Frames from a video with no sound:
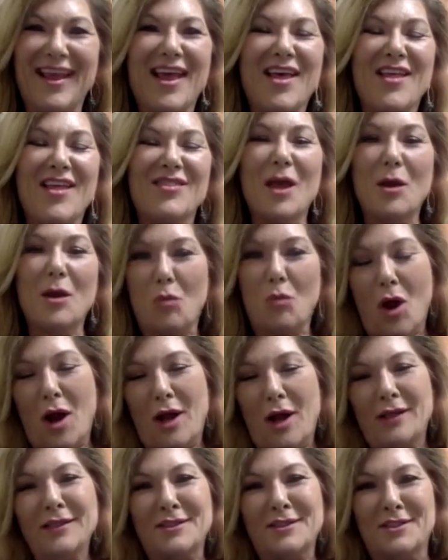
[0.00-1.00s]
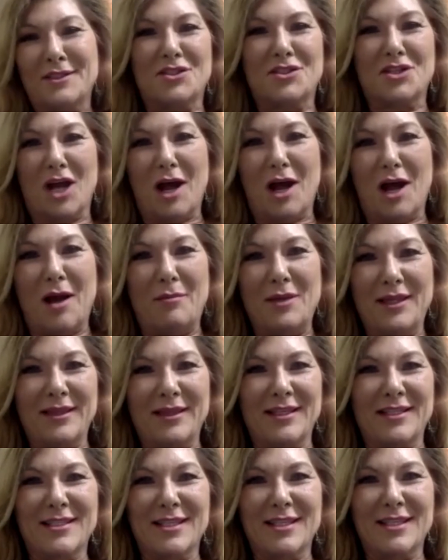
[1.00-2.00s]
They wanted a job in
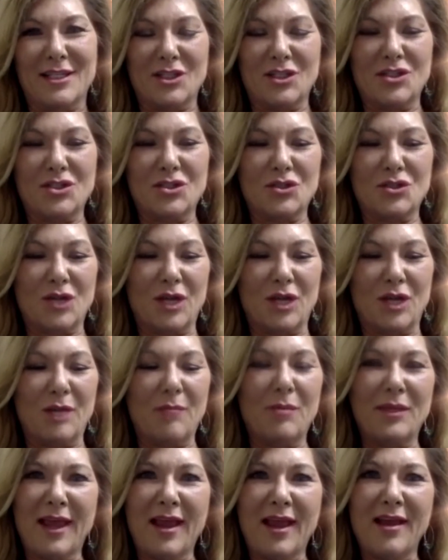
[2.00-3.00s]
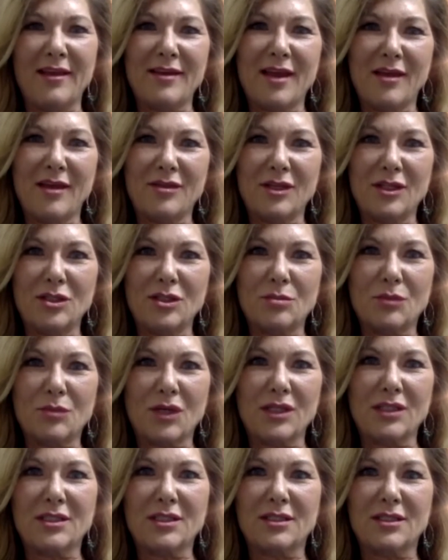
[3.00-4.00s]
this industry, but they had nothing to
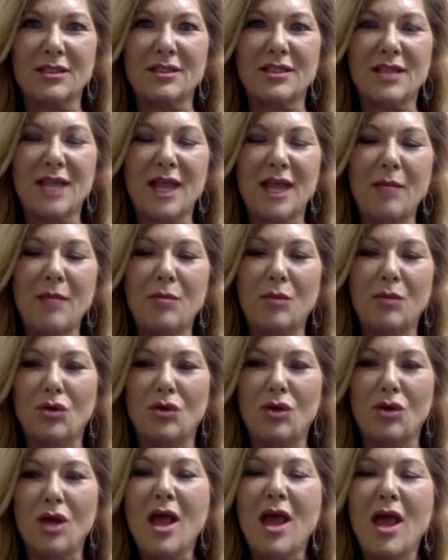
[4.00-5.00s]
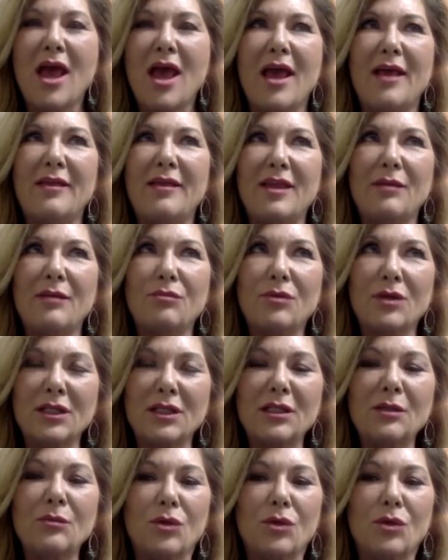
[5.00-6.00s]
bring to the table. And they
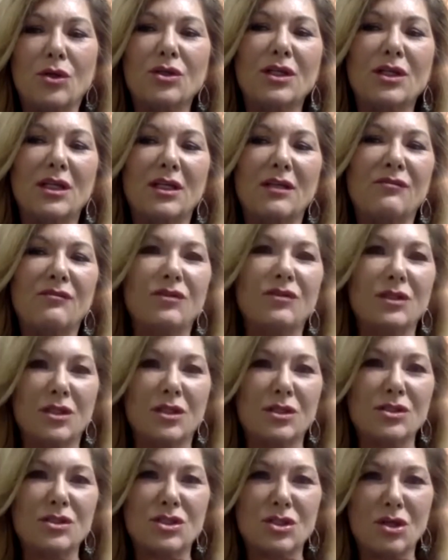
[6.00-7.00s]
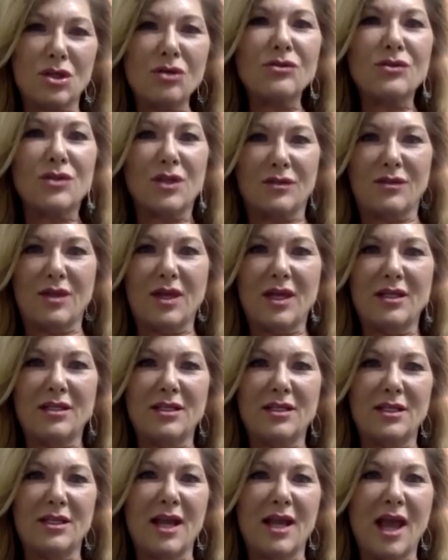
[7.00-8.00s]
really weren't even concerned that they
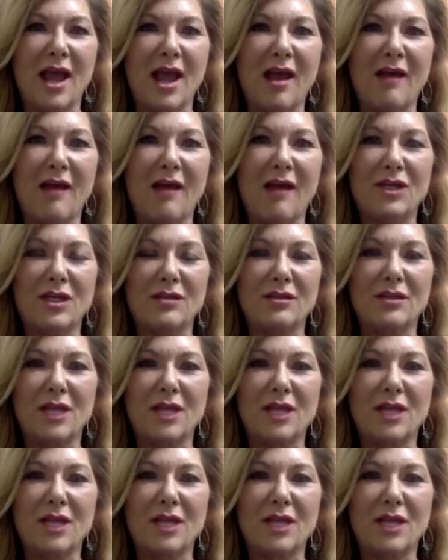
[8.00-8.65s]
didn't have it.